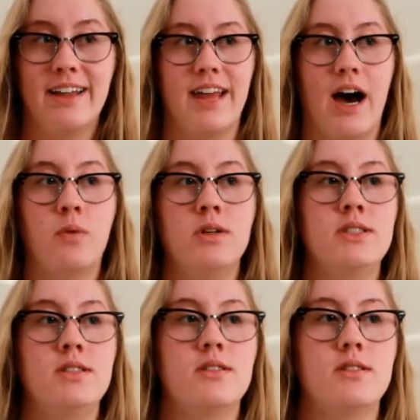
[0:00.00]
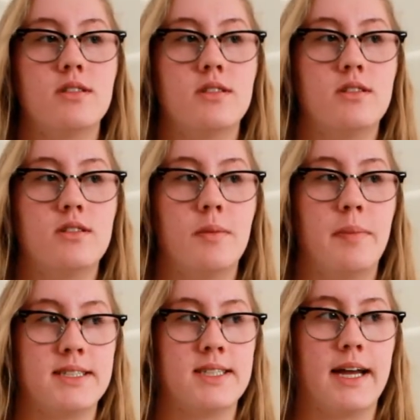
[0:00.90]
that was the
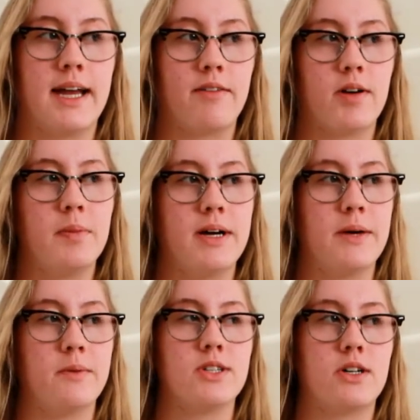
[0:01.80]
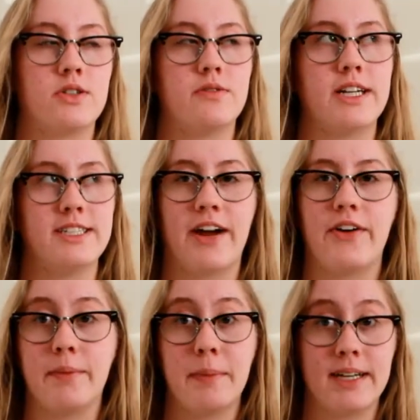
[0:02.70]
best hike ever, but it was also very
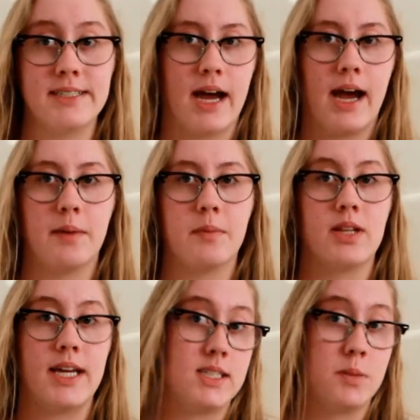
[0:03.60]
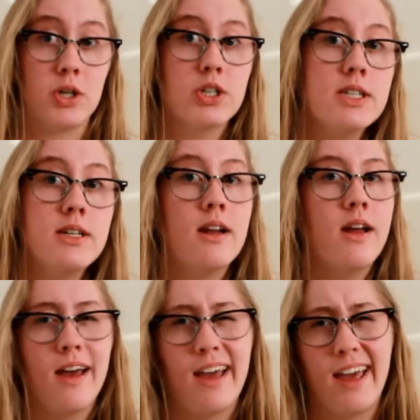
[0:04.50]
tiring because I'm a lazy person
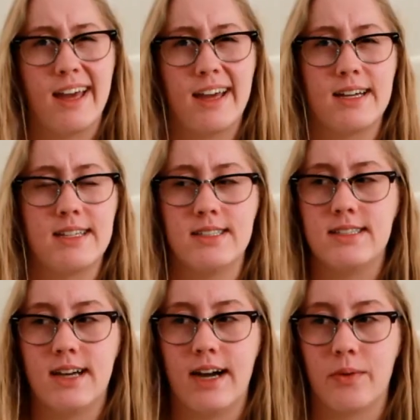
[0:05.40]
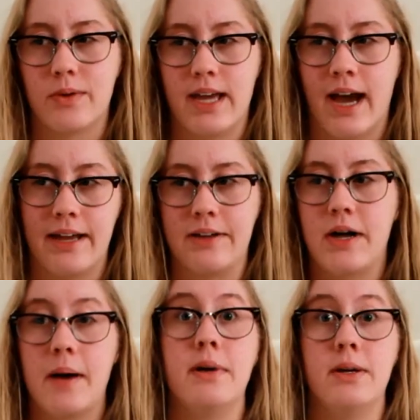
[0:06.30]
and I don't really hike a
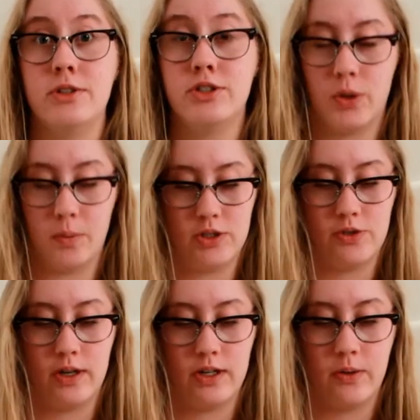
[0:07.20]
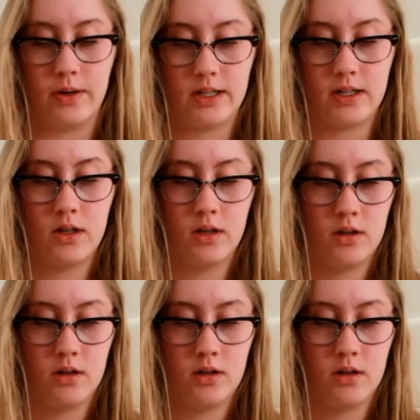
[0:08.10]
lot, but it was so much fun going there.